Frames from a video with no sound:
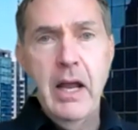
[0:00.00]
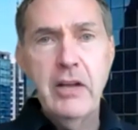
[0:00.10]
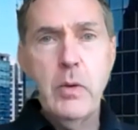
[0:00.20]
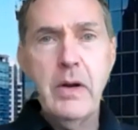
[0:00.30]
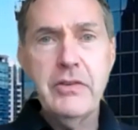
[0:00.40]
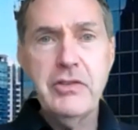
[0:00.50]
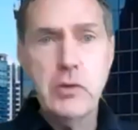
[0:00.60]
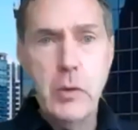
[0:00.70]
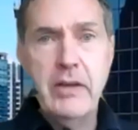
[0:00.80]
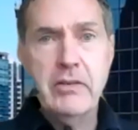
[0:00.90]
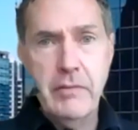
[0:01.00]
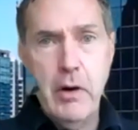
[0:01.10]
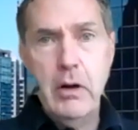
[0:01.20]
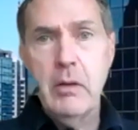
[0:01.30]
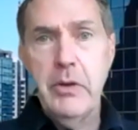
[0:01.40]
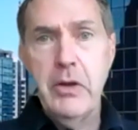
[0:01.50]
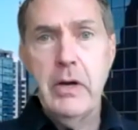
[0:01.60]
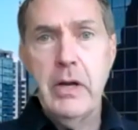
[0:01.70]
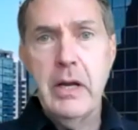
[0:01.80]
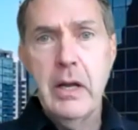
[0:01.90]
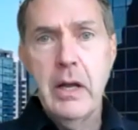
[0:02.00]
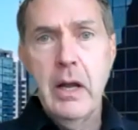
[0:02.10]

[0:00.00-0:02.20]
It's one of the strengths of our community.